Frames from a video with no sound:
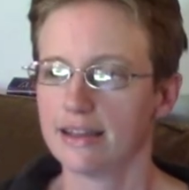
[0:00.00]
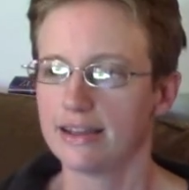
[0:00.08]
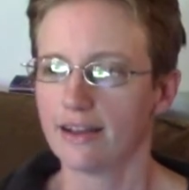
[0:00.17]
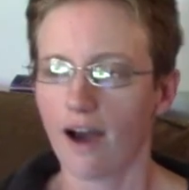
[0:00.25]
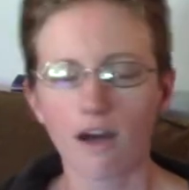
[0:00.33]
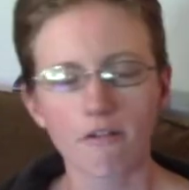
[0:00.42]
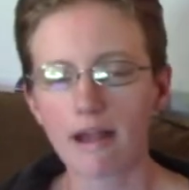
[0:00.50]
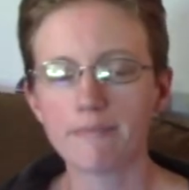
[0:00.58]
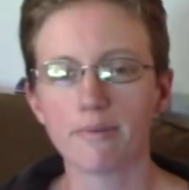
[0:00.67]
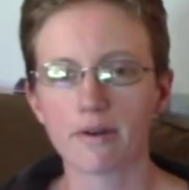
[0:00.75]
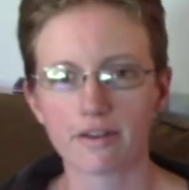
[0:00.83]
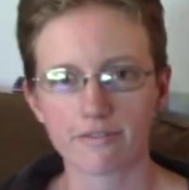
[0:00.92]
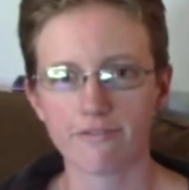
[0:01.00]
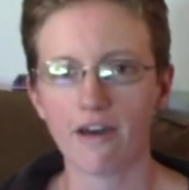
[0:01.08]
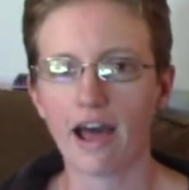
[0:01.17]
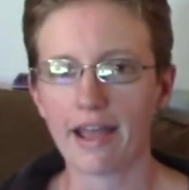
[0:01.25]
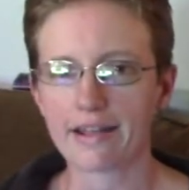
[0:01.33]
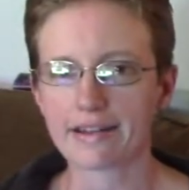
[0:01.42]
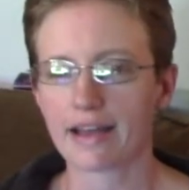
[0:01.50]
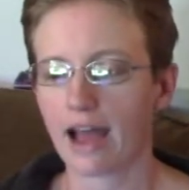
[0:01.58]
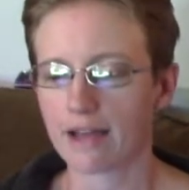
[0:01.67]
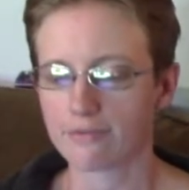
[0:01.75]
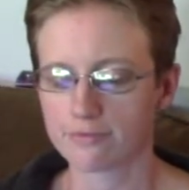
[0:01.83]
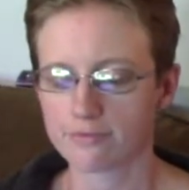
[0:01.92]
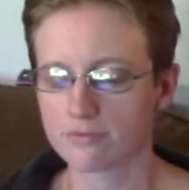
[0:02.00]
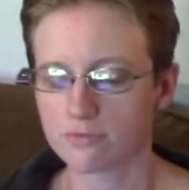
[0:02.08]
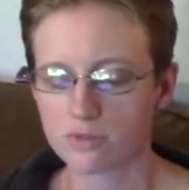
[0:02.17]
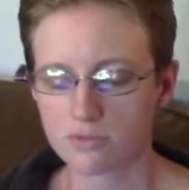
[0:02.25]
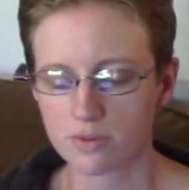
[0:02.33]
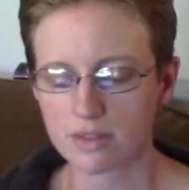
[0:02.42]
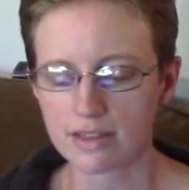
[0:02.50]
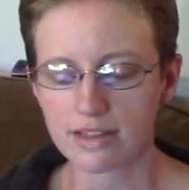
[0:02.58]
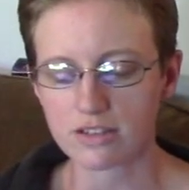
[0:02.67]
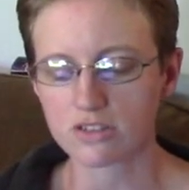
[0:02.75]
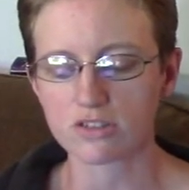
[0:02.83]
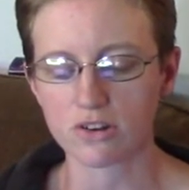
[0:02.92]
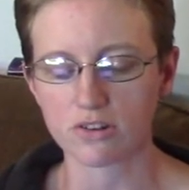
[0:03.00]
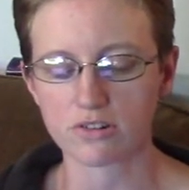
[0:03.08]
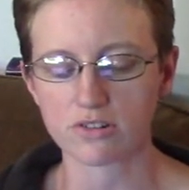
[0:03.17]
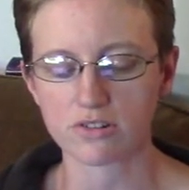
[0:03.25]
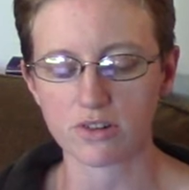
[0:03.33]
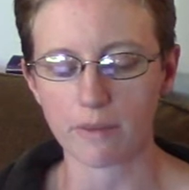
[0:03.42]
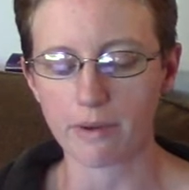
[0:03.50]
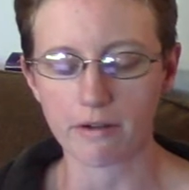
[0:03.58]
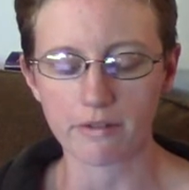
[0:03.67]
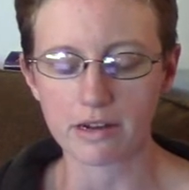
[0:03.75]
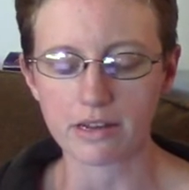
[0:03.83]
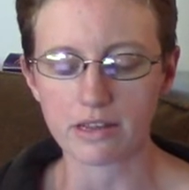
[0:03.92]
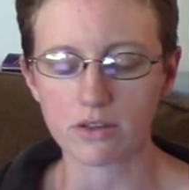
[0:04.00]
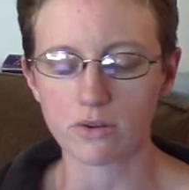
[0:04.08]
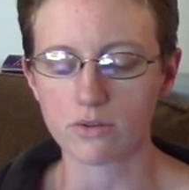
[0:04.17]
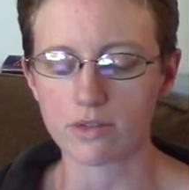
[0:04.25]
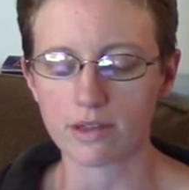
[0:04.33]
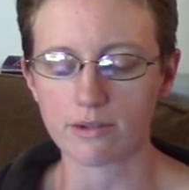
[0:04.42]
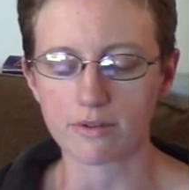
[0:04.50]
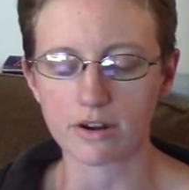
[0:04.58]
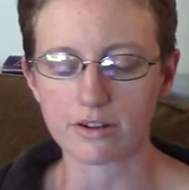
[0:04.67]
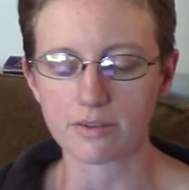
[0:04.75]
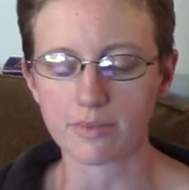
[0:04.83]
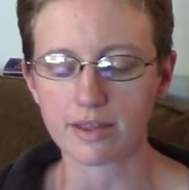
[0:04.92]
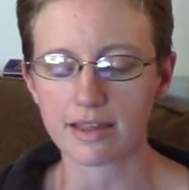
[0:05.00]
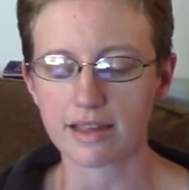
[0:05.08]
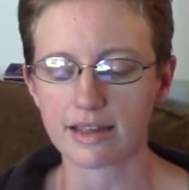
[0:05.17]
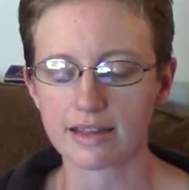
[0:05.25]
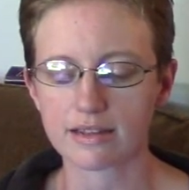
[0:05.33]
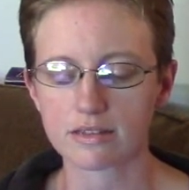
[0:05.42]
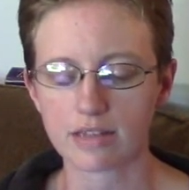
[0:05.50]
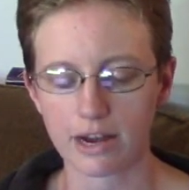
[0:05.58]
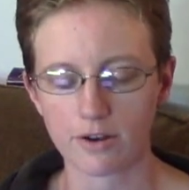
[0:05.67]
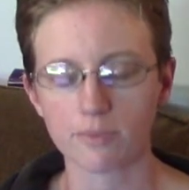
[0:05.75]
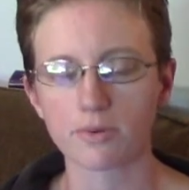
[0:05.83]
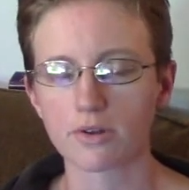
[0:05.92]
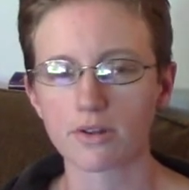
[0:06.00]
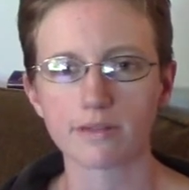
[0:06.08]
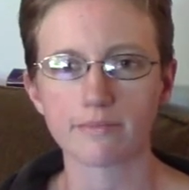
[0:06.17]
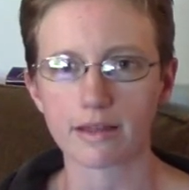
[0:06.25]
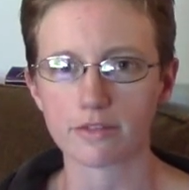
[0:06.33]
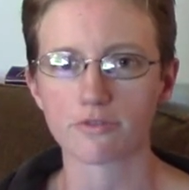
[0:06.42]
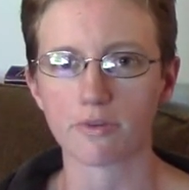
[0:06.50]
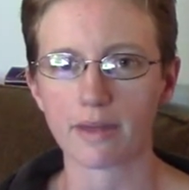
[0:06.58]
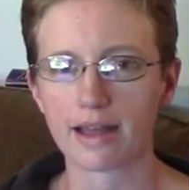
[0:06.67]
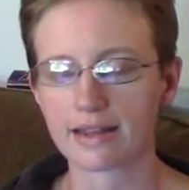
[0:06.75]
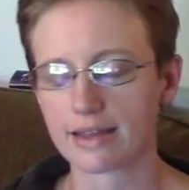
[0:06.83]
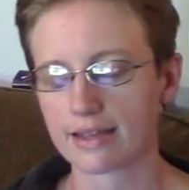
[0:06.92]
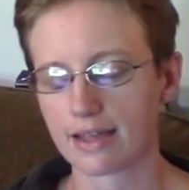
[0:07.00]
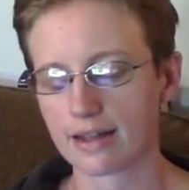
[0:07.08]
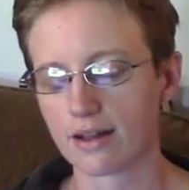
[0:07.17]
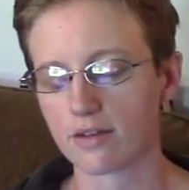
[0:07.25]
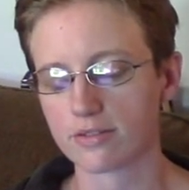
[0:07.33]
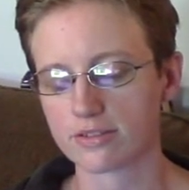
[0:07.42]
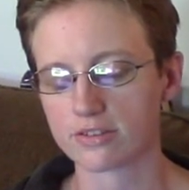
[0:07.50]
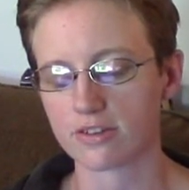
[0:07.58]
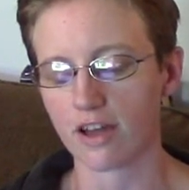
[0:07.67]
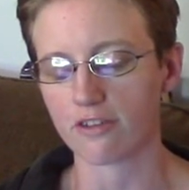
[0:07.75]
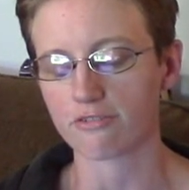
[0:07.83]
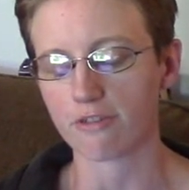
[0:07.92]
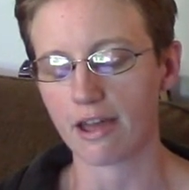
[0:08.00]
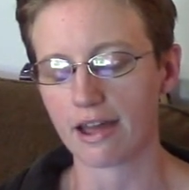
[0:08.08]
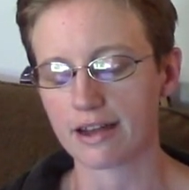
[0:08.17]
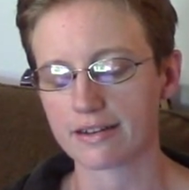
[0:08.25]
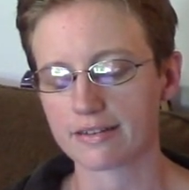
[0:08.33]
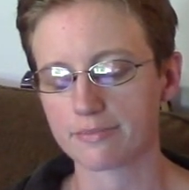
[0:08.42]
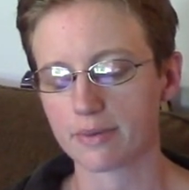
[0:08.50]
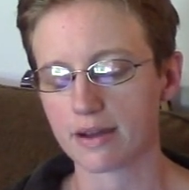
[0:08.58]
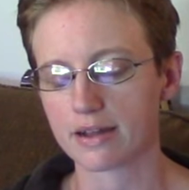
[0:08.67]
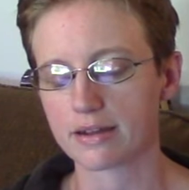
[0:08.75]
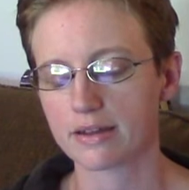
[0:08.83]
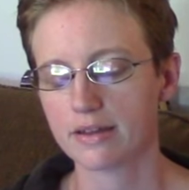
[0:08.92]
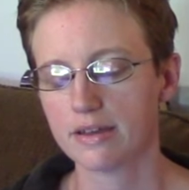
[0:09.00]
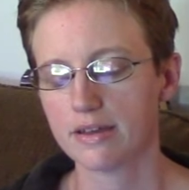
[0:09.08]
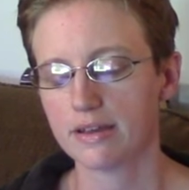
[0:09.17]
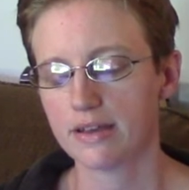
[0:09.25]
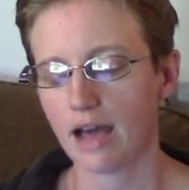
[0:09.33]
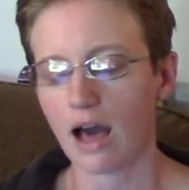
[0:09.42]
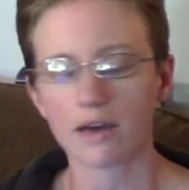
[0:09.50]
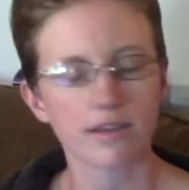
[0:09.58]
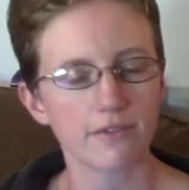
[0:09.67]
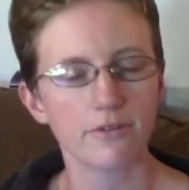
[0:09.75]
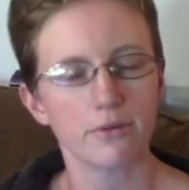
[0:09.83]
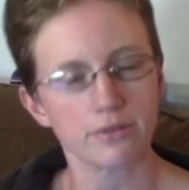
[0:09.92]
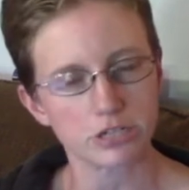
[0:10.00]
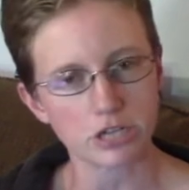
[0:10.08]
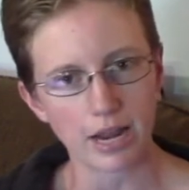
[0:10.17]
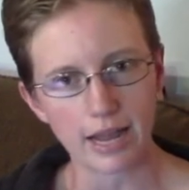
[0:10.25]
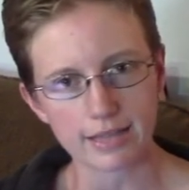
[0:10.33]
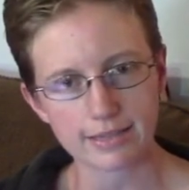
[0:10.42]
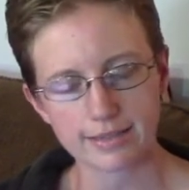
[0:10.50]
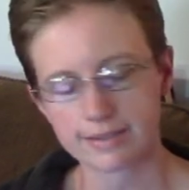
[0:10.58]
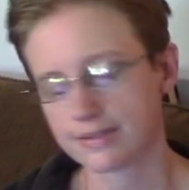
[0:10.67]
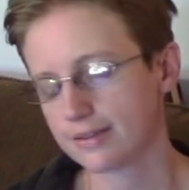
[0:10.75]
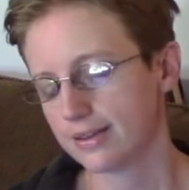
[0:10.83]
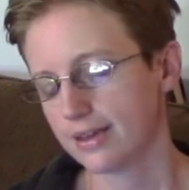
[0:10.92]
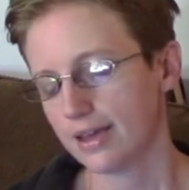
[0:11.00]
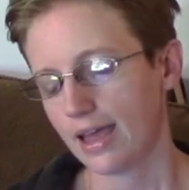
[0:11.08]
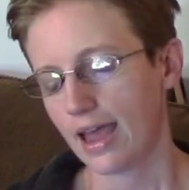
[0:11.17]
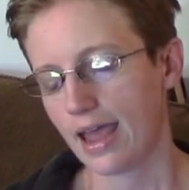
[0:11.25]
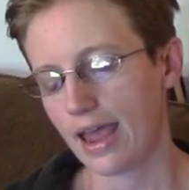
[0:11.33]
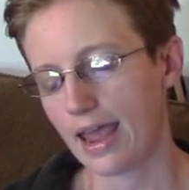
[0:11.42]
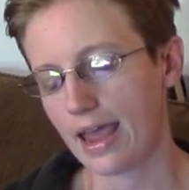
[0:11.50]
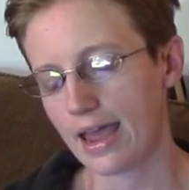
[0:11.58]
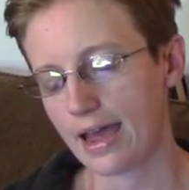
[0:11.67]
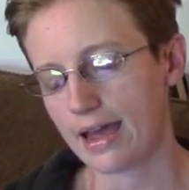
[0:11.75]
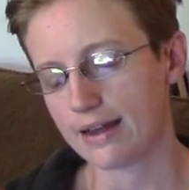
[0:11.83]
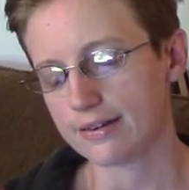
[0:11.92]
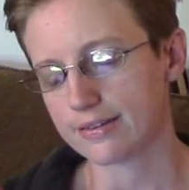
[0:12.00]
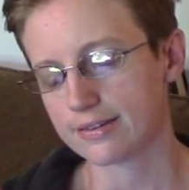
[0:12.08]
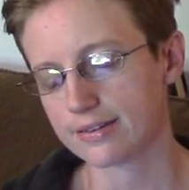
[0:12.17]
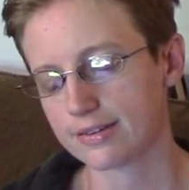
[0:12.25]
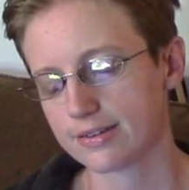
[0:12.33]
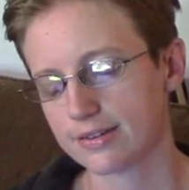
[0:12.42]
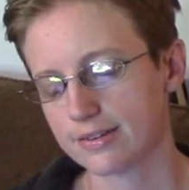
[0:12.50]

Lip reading: all right, book, fine. I was really concerned about reading you, that you were gonna be terrible and melodramatic and all this stuff, but I'll give you a chance. And it's